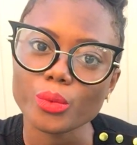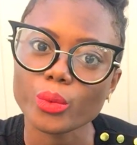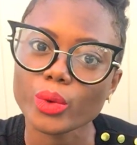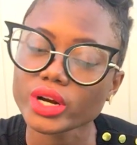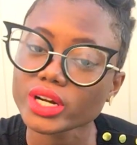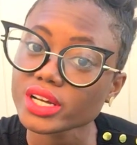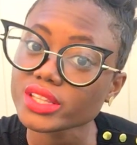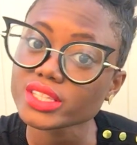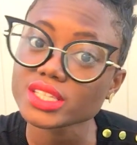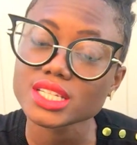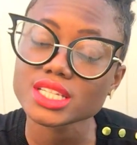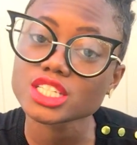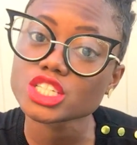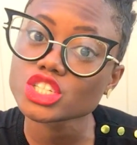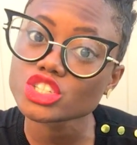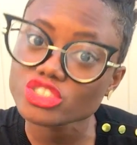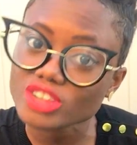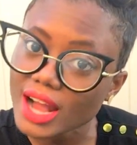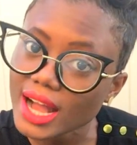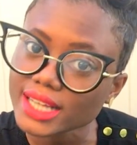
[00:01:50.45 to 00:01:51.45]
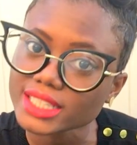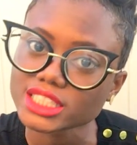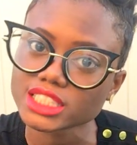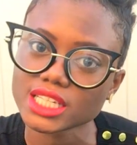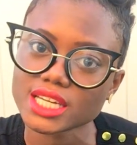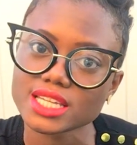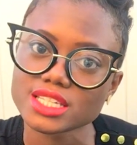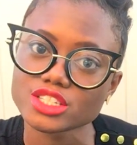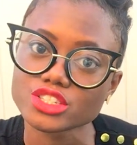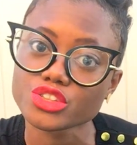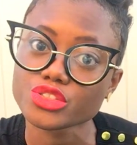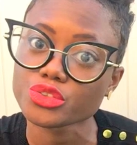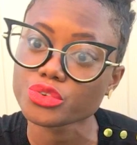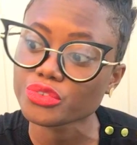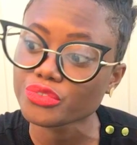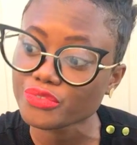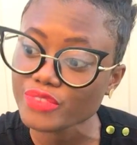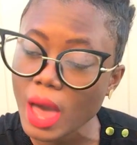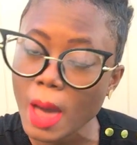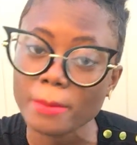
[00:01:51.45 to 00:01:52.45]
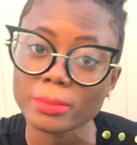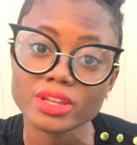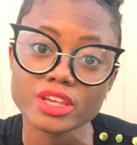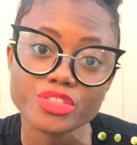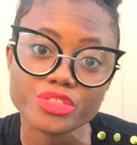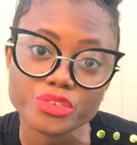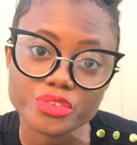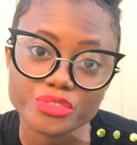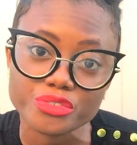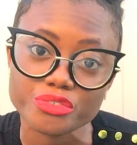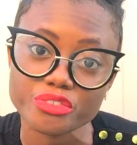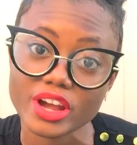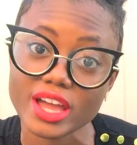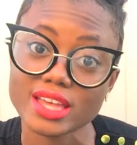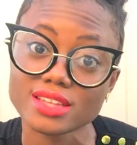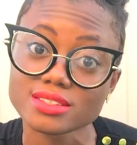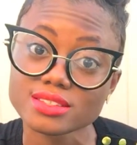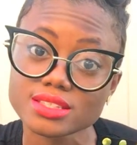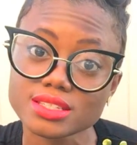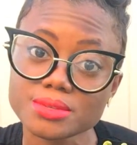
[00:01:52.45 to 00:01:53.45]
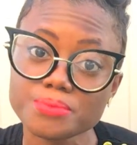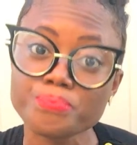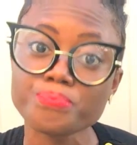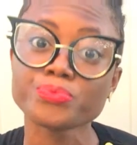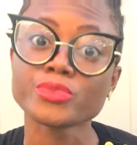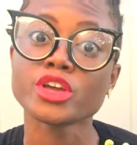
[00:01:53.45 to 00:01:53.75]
What are the distractions through family, through friends,